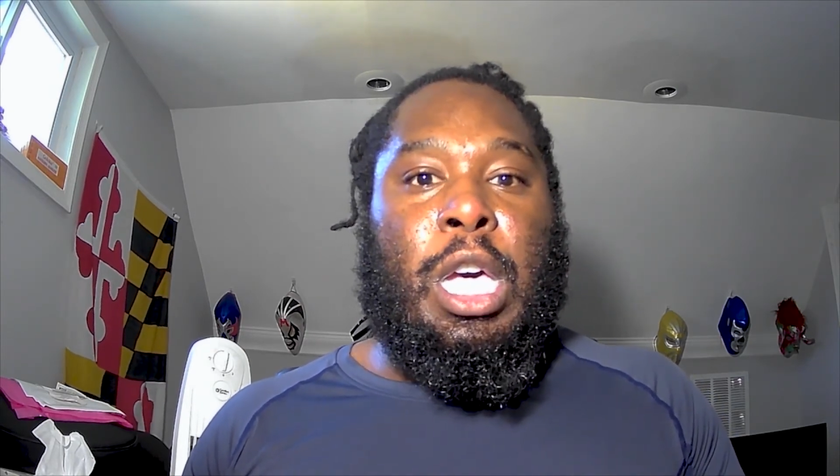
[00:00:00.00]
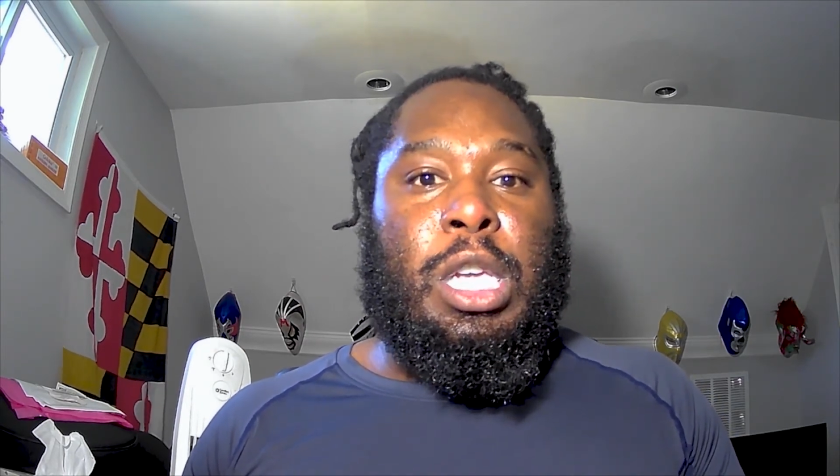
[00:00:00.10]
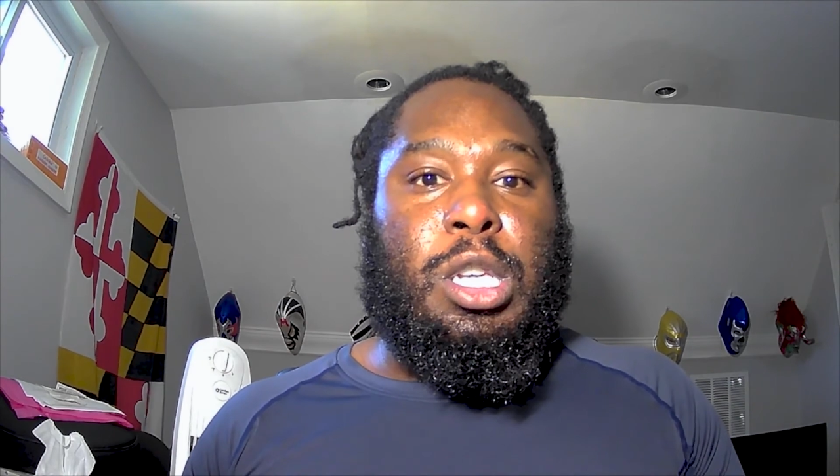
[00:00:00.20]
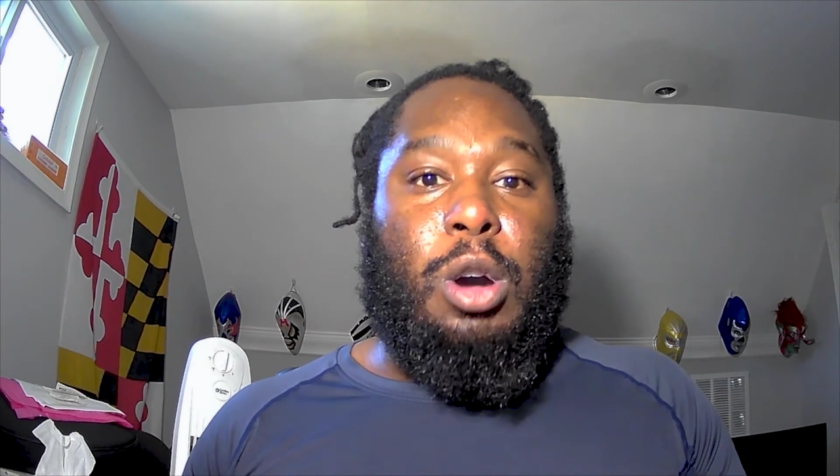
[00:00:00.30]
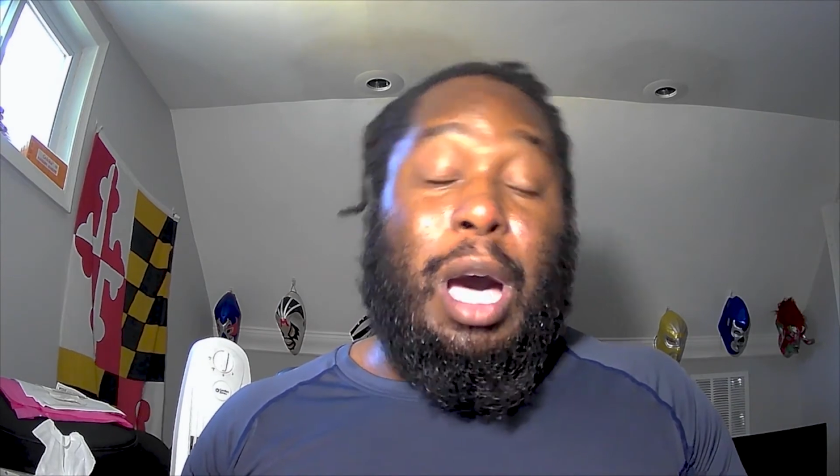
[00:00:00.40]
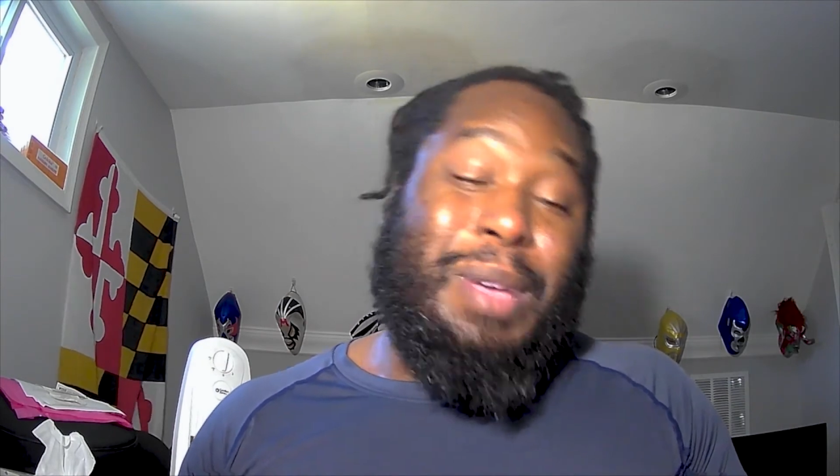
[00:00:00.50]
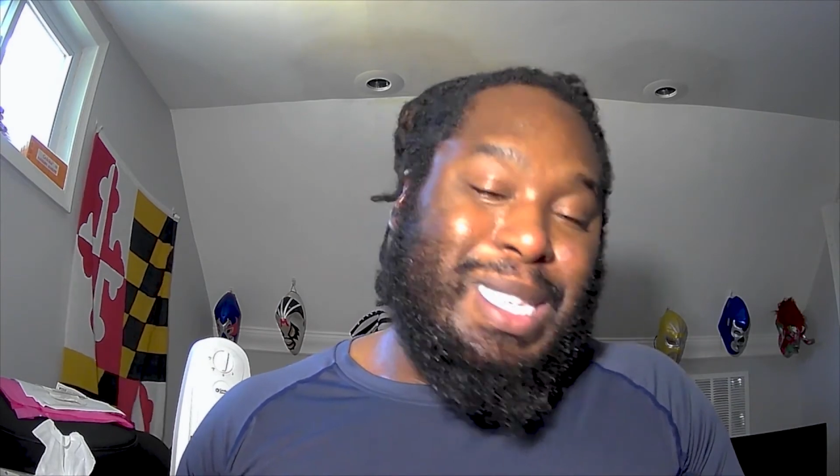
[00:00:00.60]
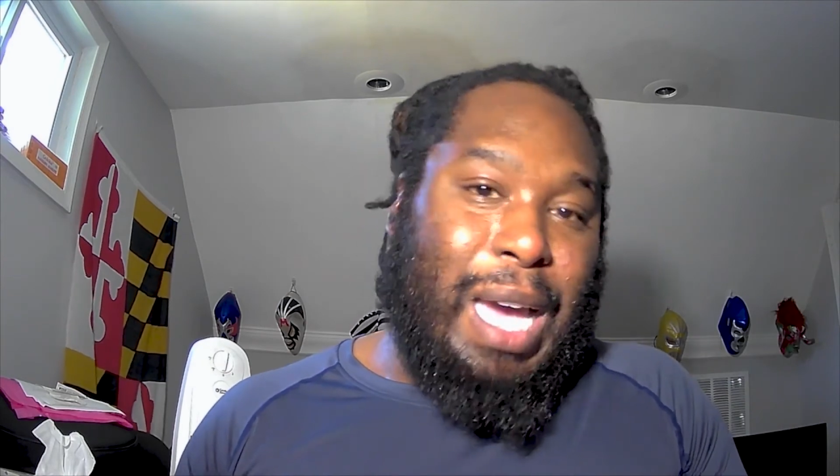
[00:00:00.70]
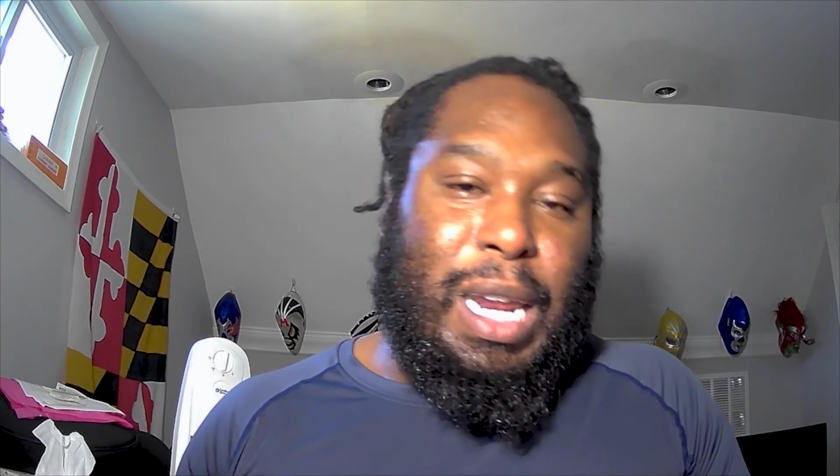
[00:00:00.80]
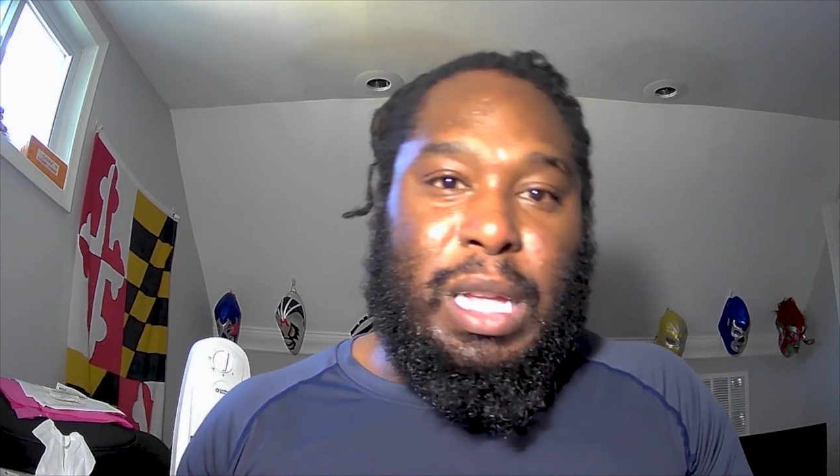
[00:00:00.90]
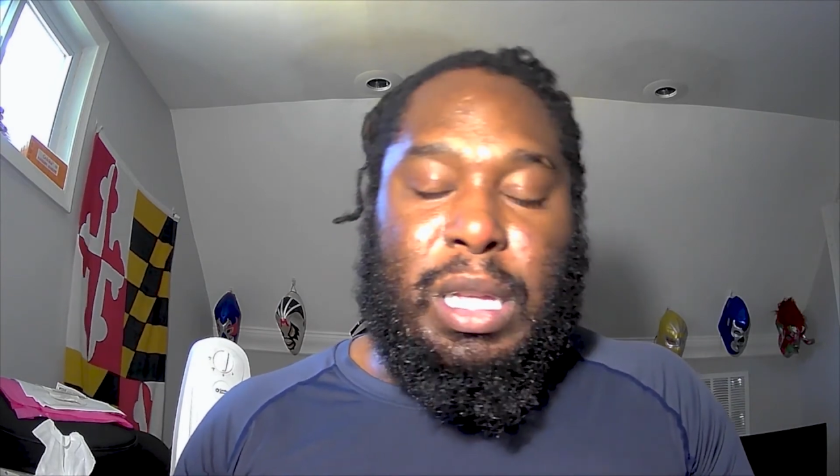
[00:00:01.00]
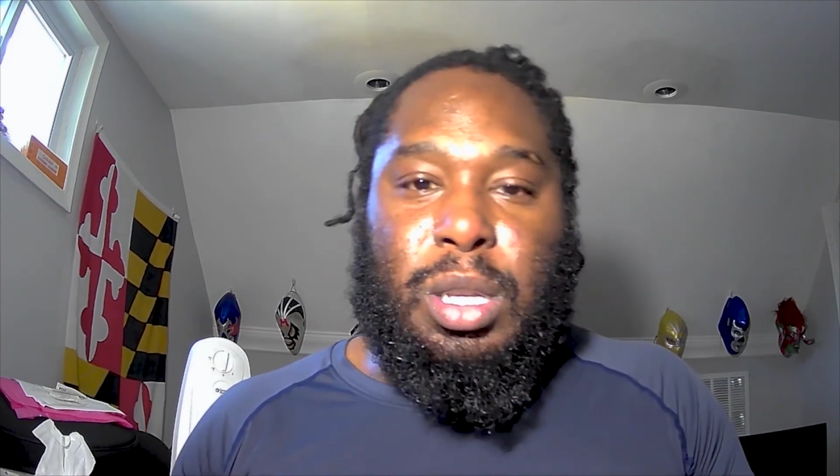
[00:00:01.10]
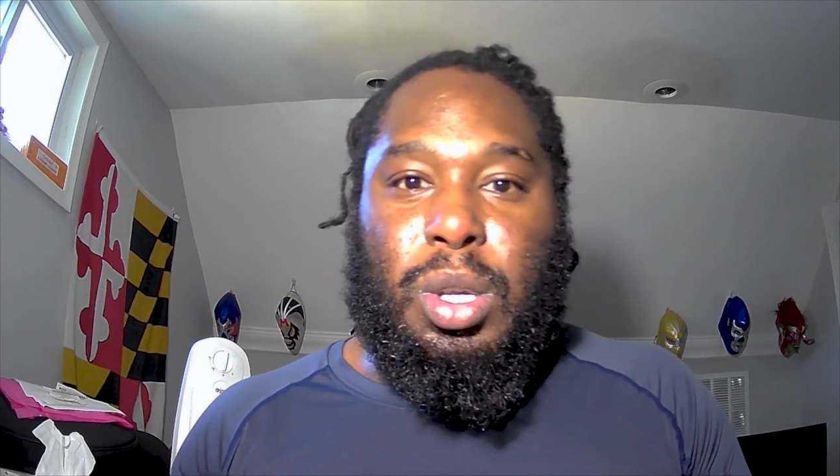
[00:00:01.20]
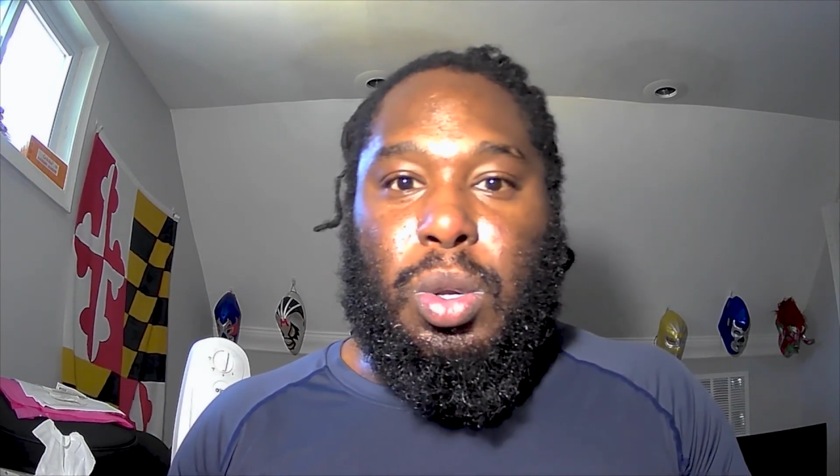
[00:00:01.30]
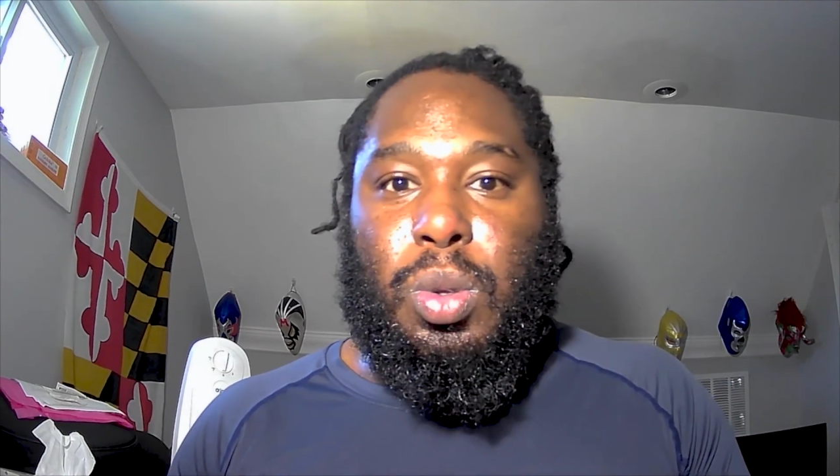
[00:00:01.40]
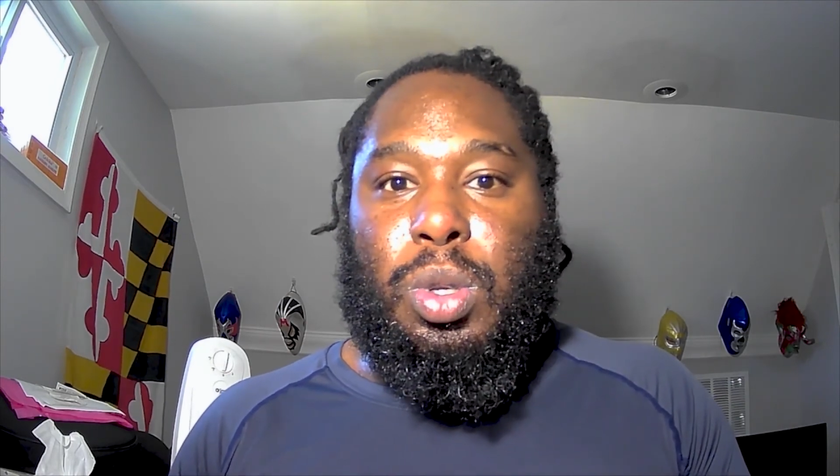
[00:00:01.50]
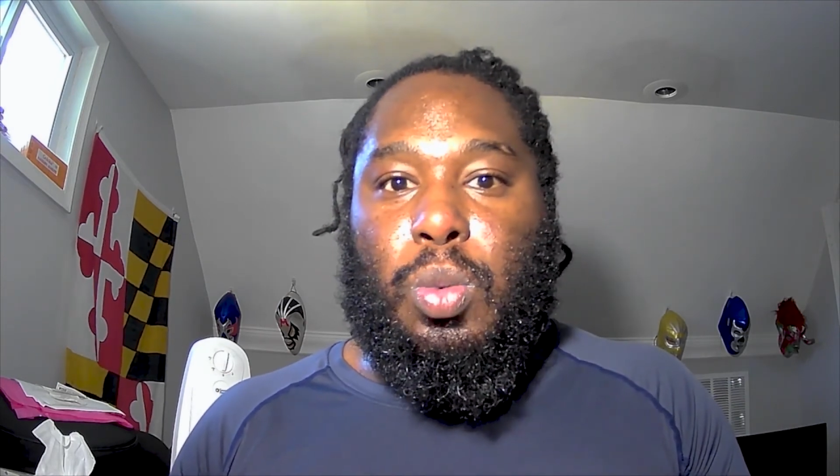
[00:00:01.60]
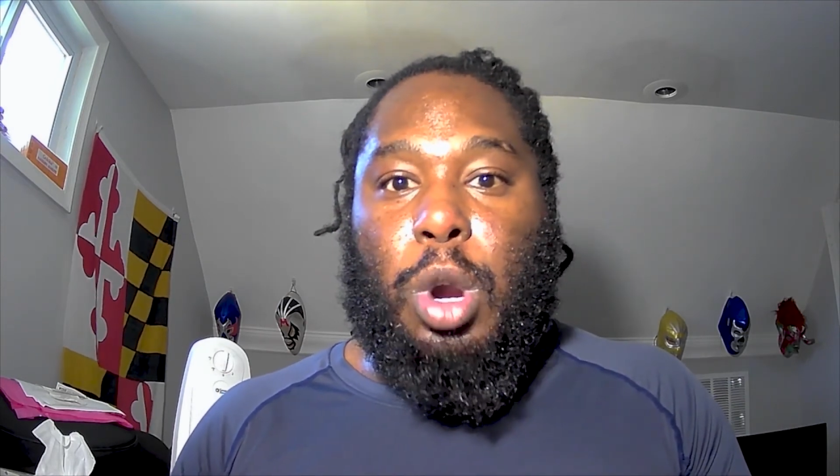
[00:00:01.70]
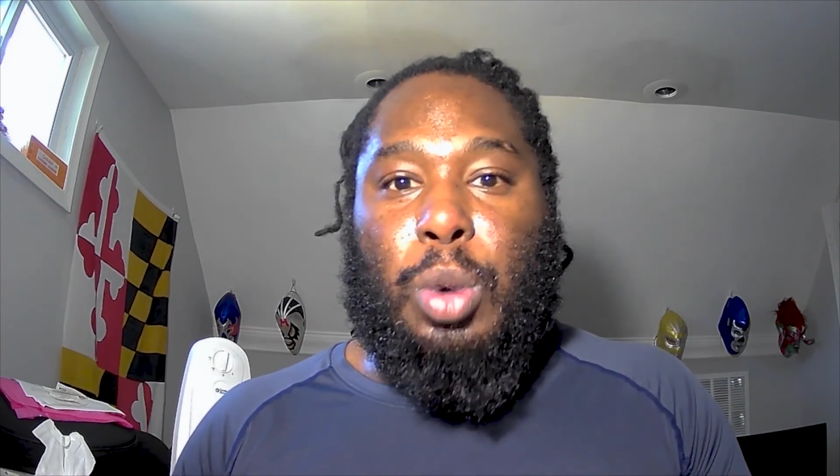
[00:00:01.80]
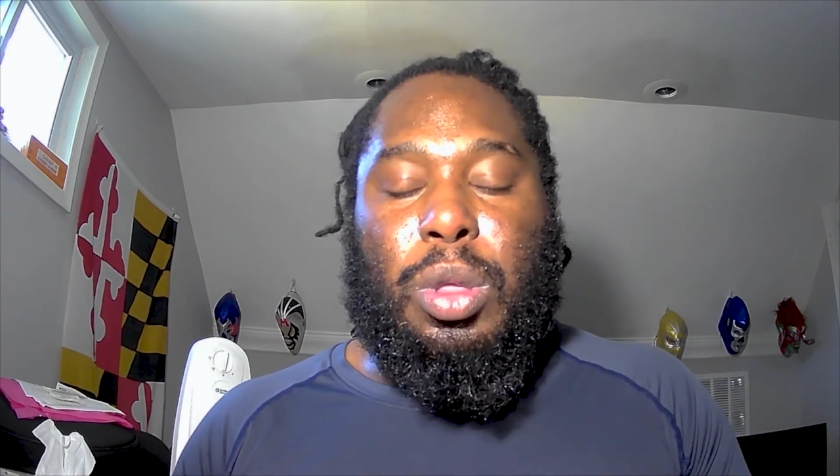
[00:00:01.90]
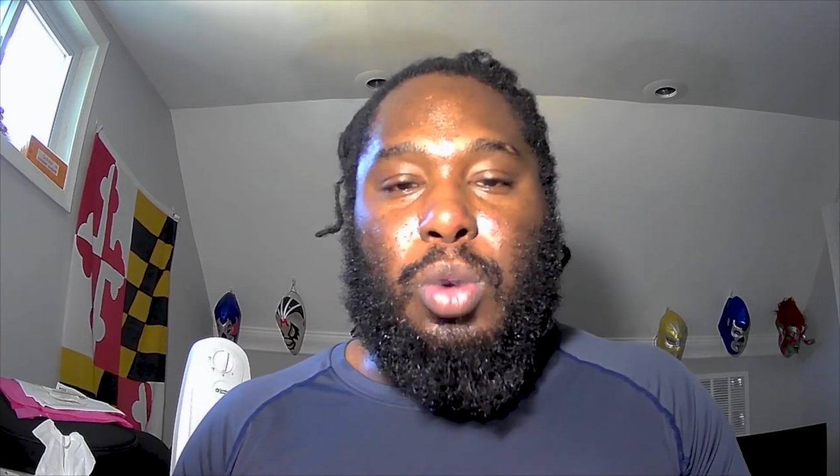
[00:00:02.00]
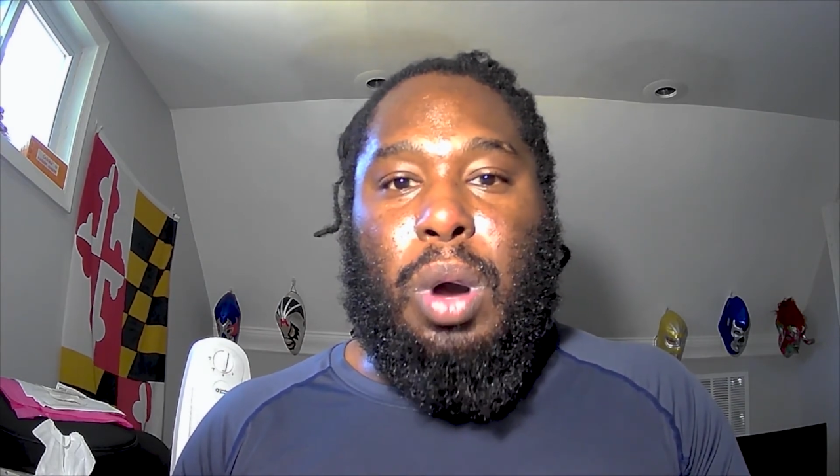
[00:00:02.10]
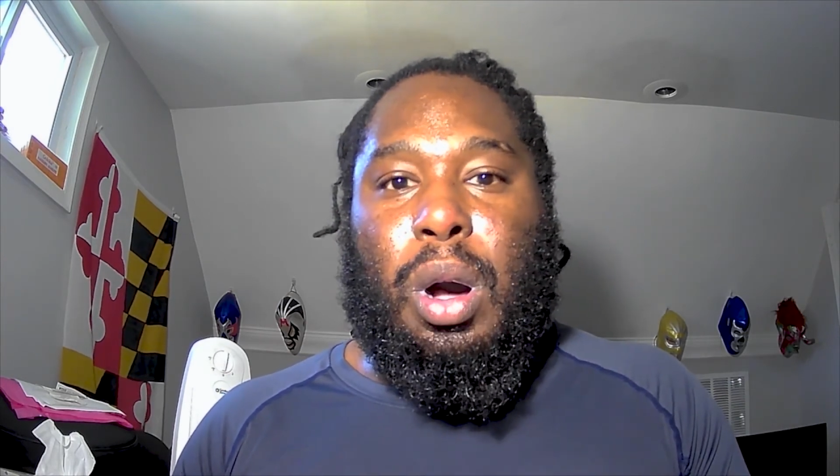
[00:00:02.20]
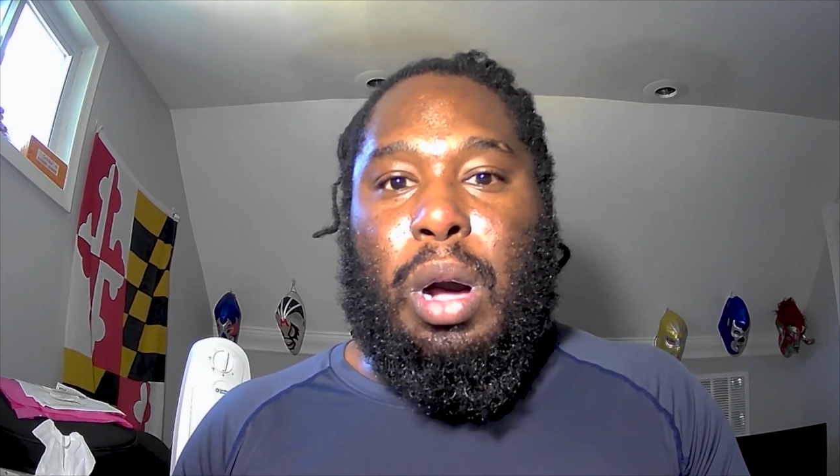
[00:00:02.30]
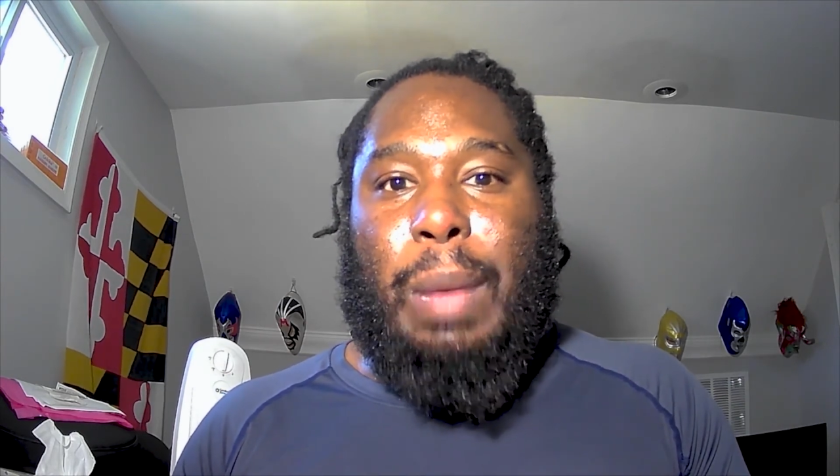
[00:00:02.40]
So I'm excited to work with you all.